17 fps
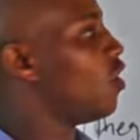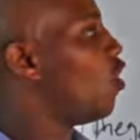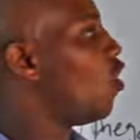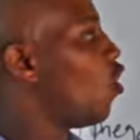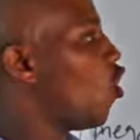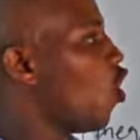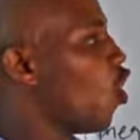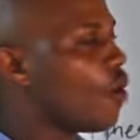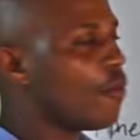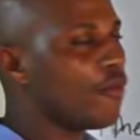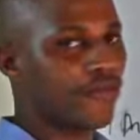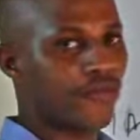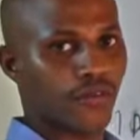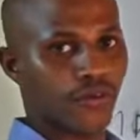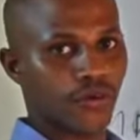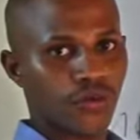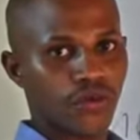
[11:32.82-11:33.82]

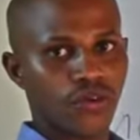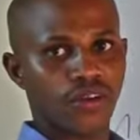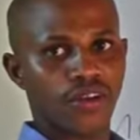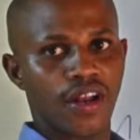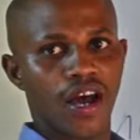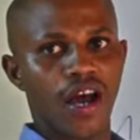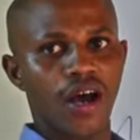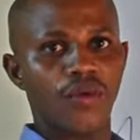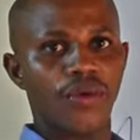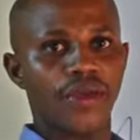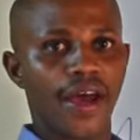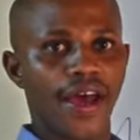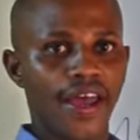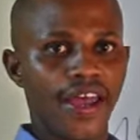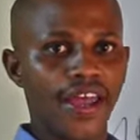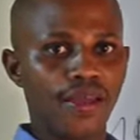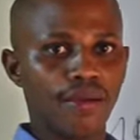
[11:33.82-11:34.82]
Hopeful, now we
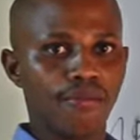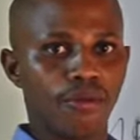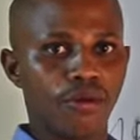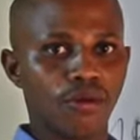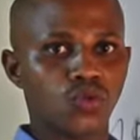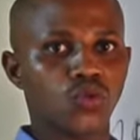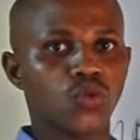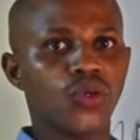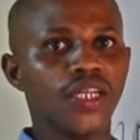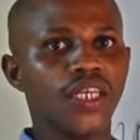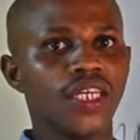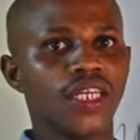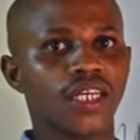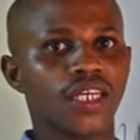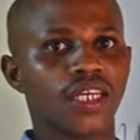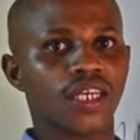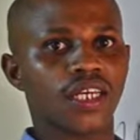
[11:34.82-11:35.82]
are able to
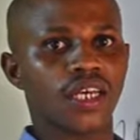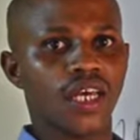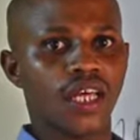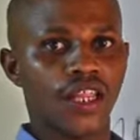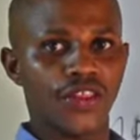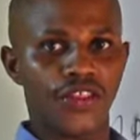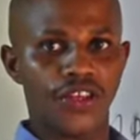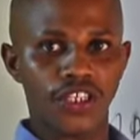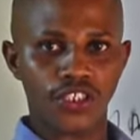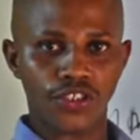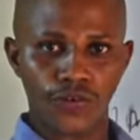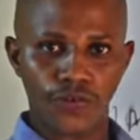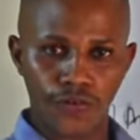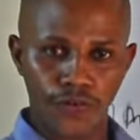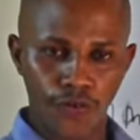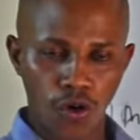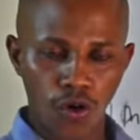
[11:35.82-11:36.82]
link these
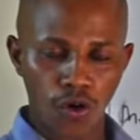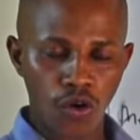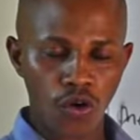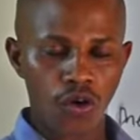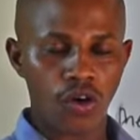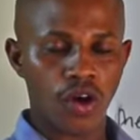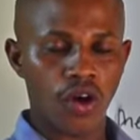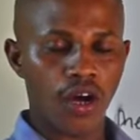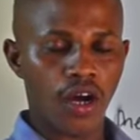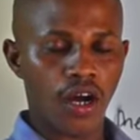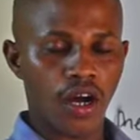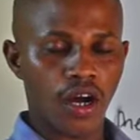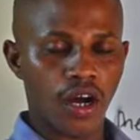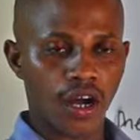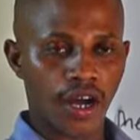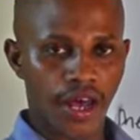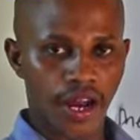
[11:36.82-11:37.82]
4
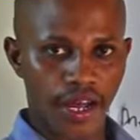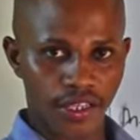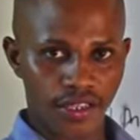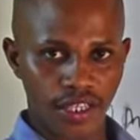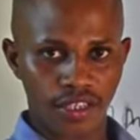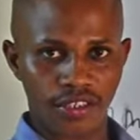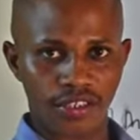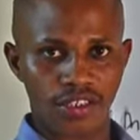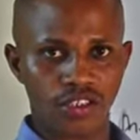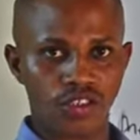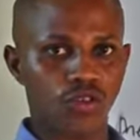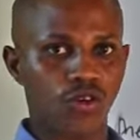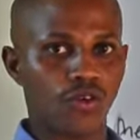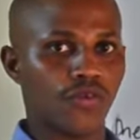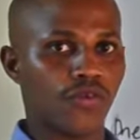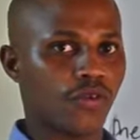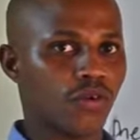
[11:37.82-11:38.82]
characteristics
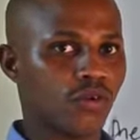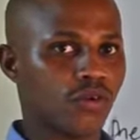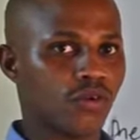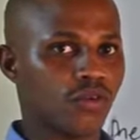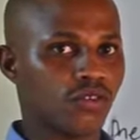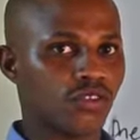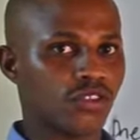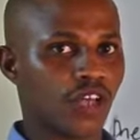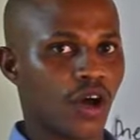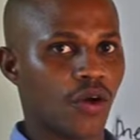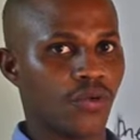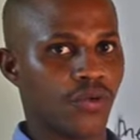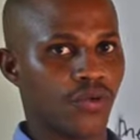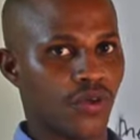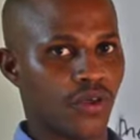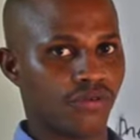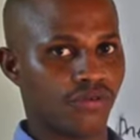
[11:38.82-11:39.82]
of
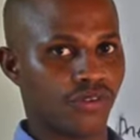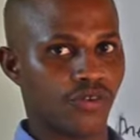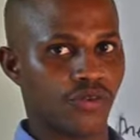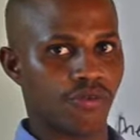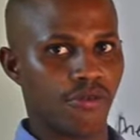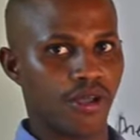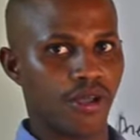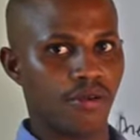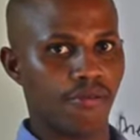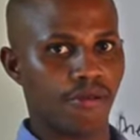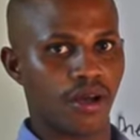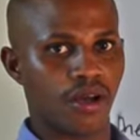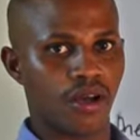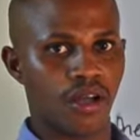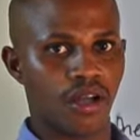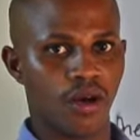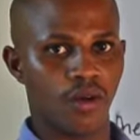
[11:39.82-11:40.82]
sound waves. Remember,
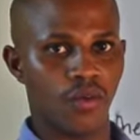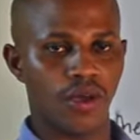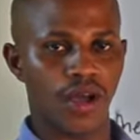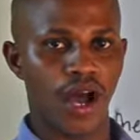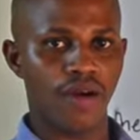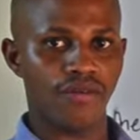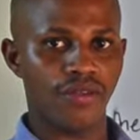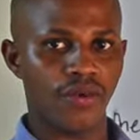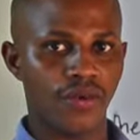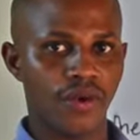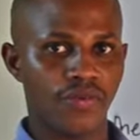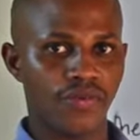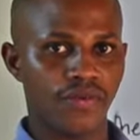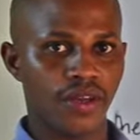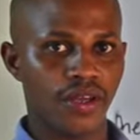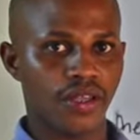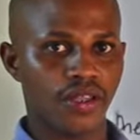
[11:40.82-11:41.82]
we have the
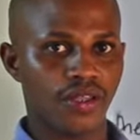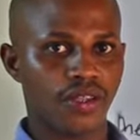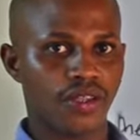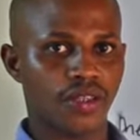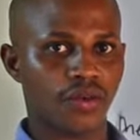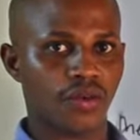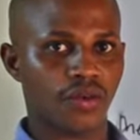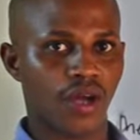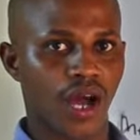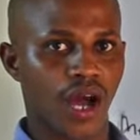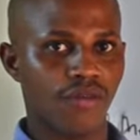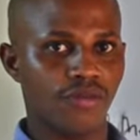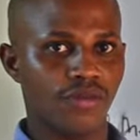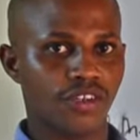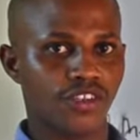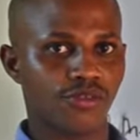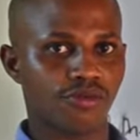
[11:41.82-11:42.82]
wavelength, we
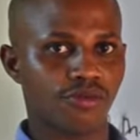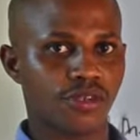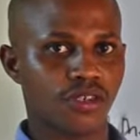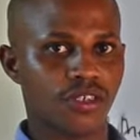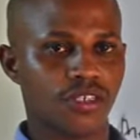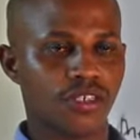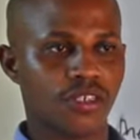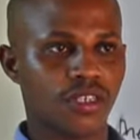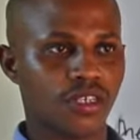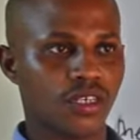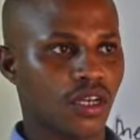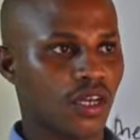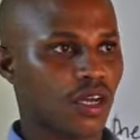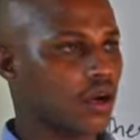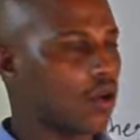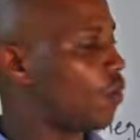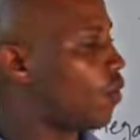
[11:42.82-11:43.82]
have the speed,
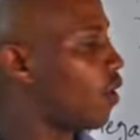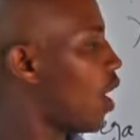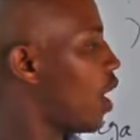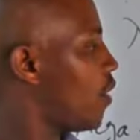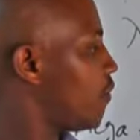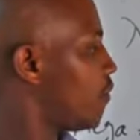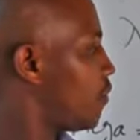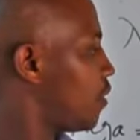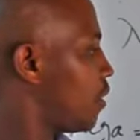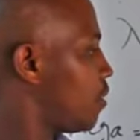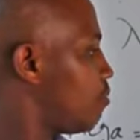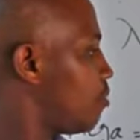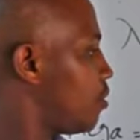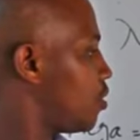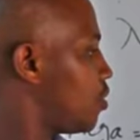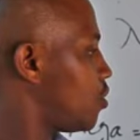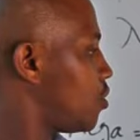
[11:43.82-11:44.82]
we have the
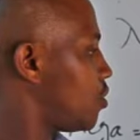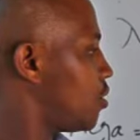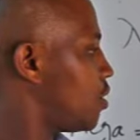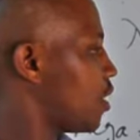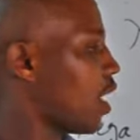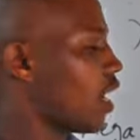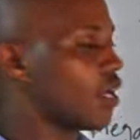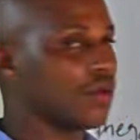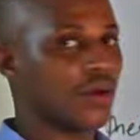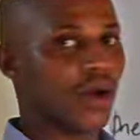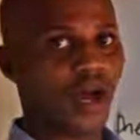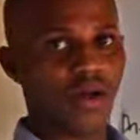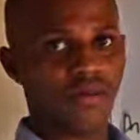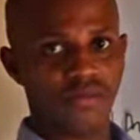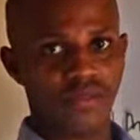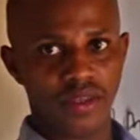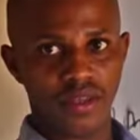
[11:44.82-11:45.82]
period, and we
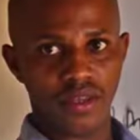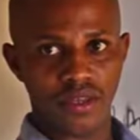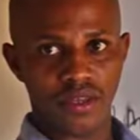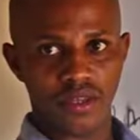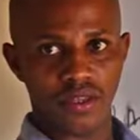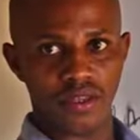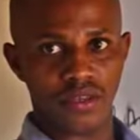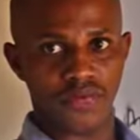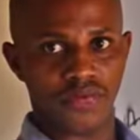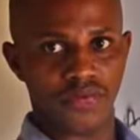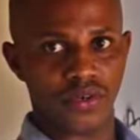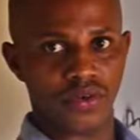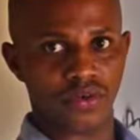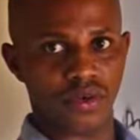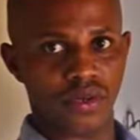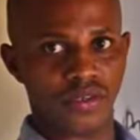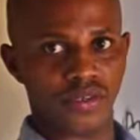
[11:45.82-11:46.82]
have the
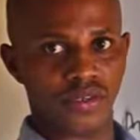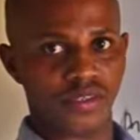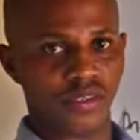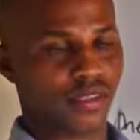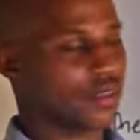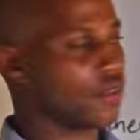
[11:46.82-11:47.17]
frequency.